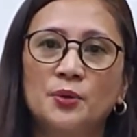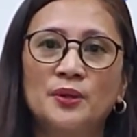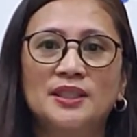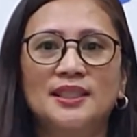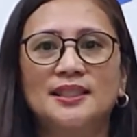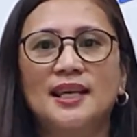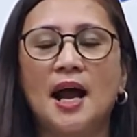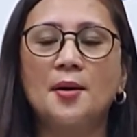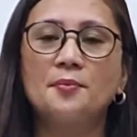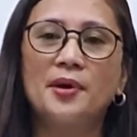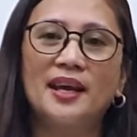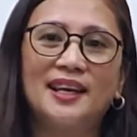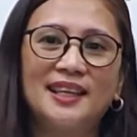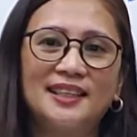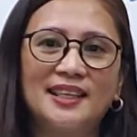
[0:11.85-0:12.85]
which is I
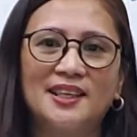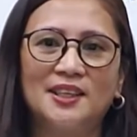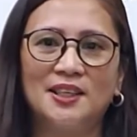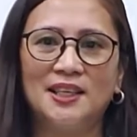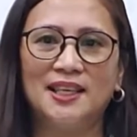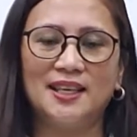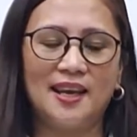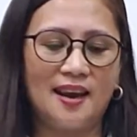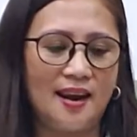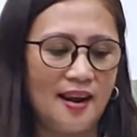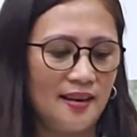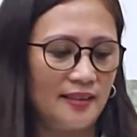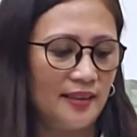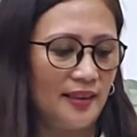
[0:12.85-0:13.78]
made it earlier,